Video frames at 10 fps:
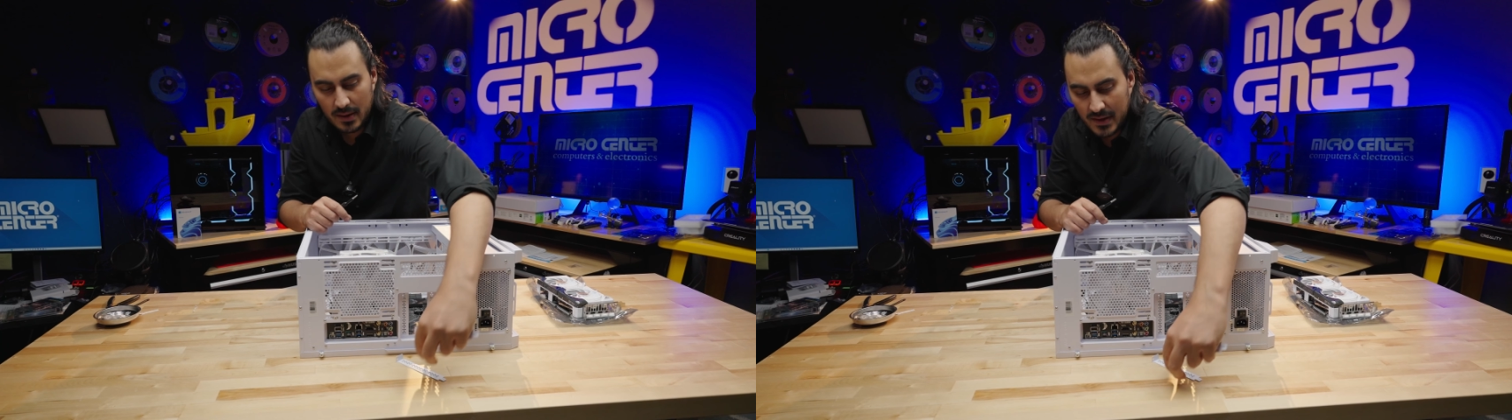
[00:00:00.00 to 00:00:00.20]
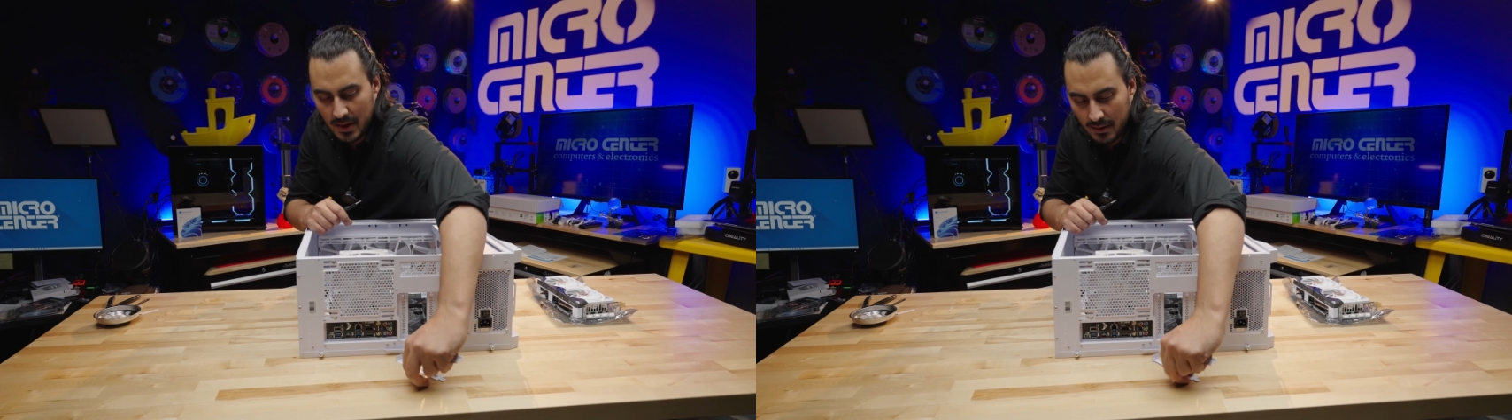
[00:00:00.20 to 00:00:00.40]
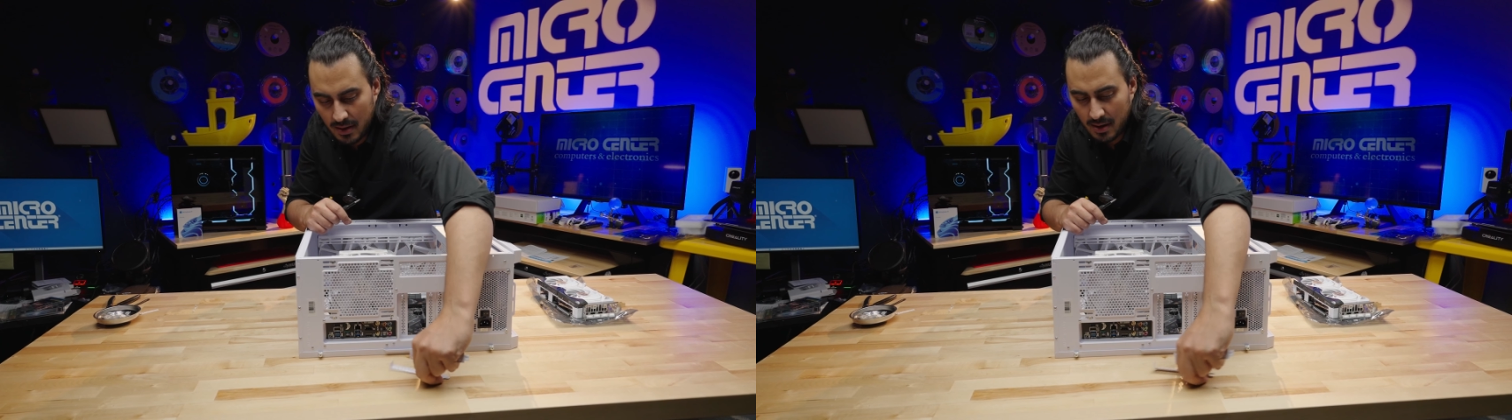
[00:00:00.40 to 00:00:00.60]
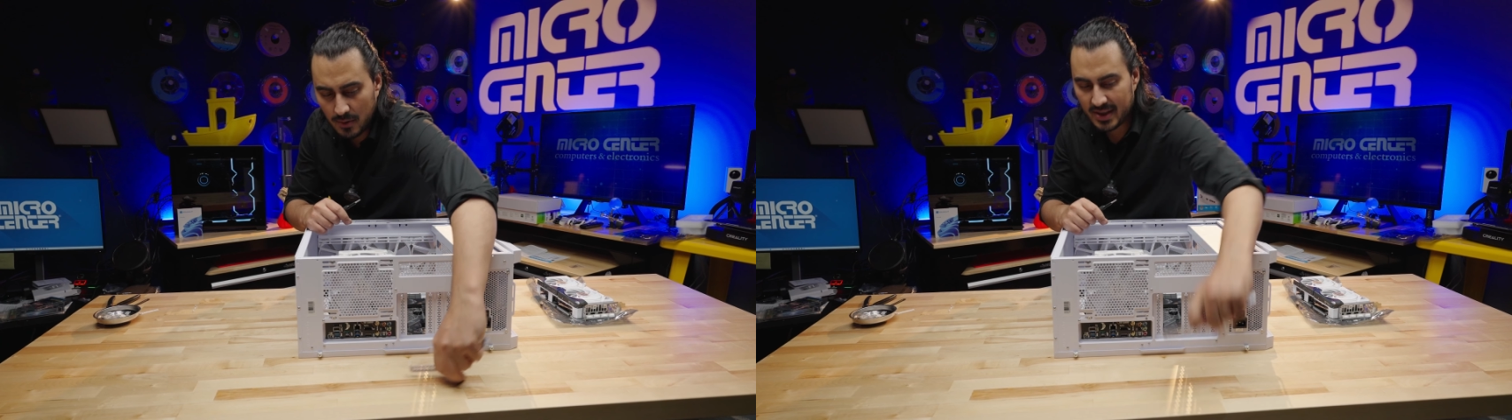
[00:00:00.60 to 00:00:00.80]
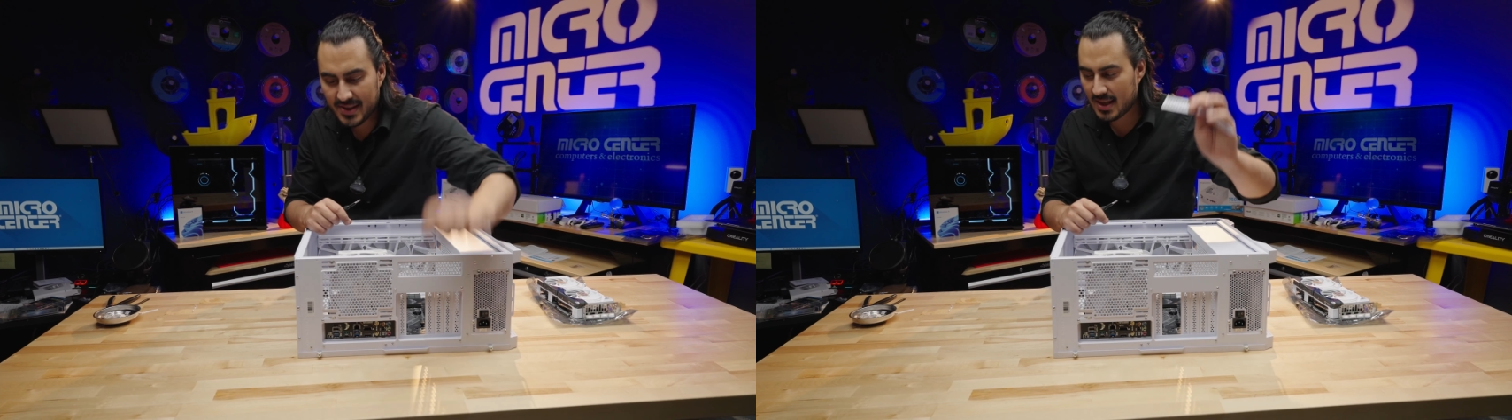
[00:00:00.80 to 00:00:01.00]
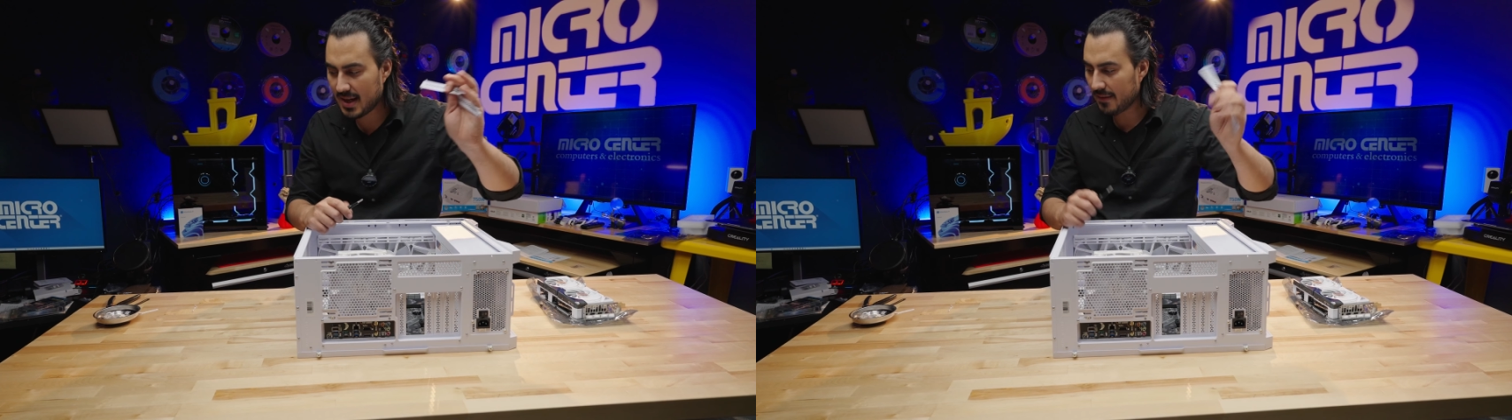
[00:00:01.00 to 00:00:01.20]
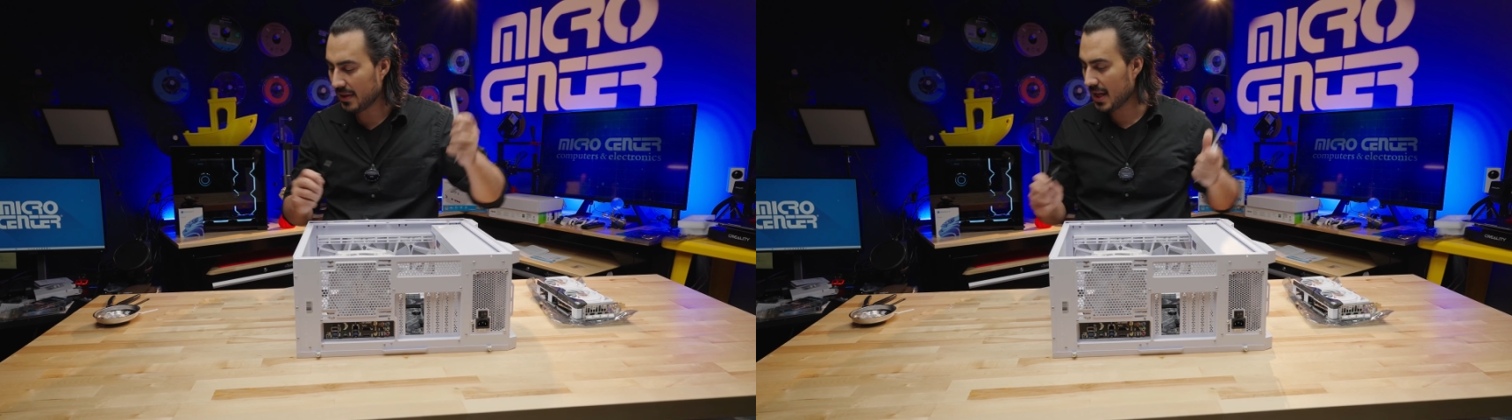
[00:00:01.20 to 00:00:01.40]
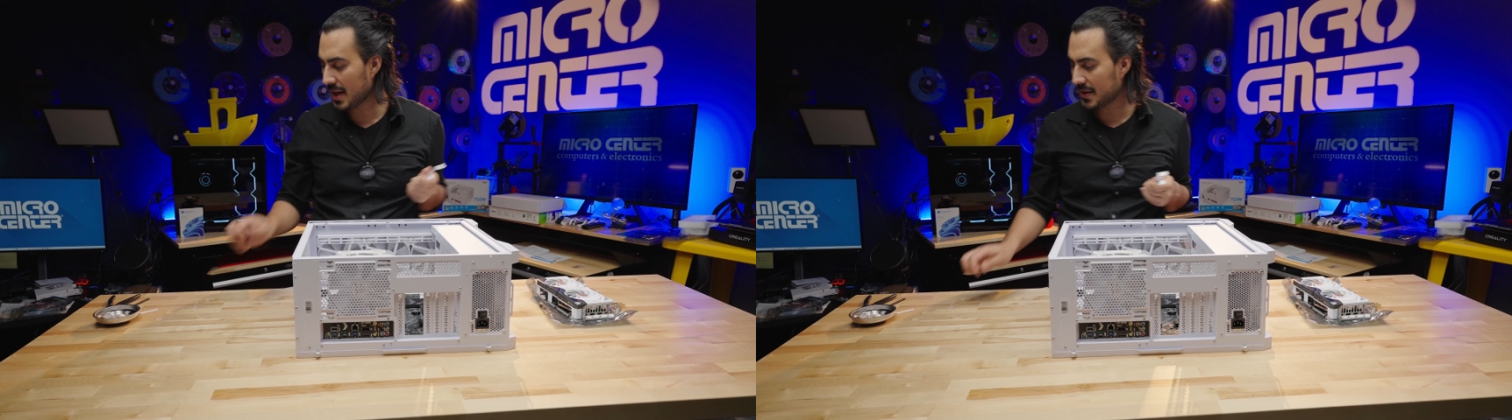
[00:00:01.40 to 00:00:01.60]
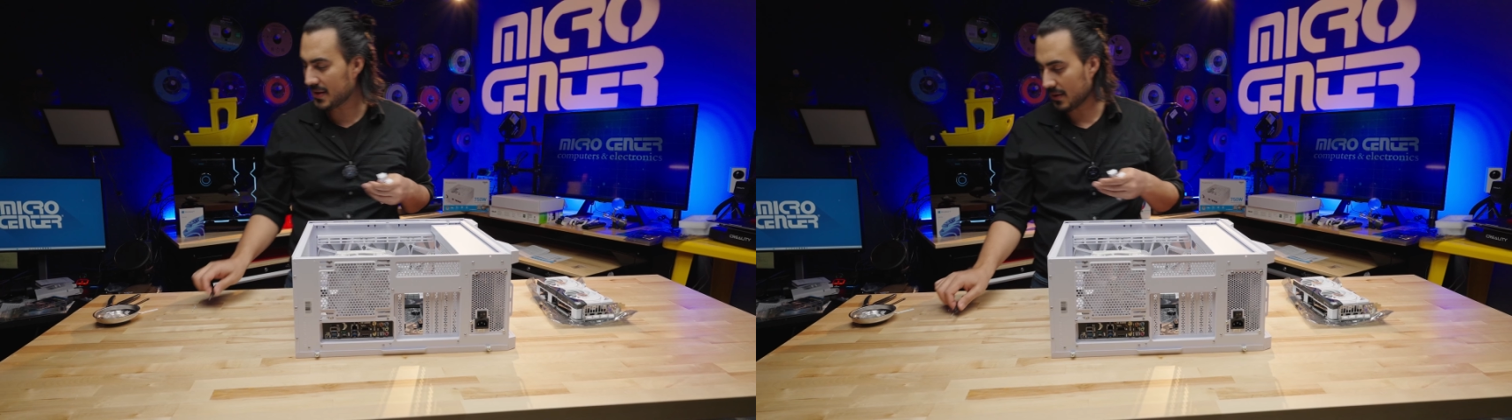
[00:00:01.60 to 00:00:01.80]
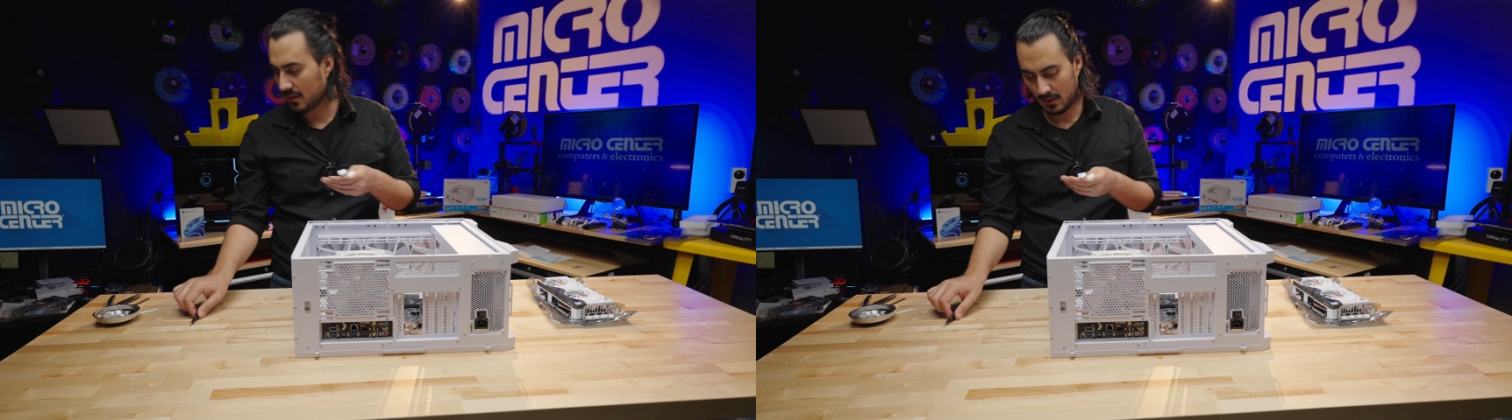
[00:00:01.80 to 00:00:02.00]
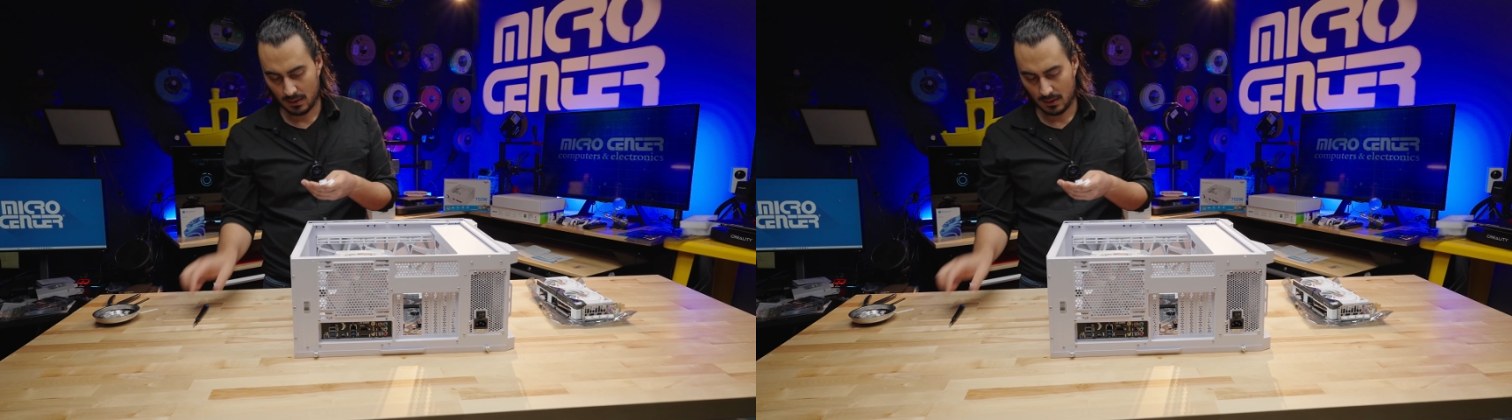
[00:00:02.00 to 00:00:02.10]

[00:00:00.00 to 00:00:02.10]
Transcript: So you're gonna wanna save these.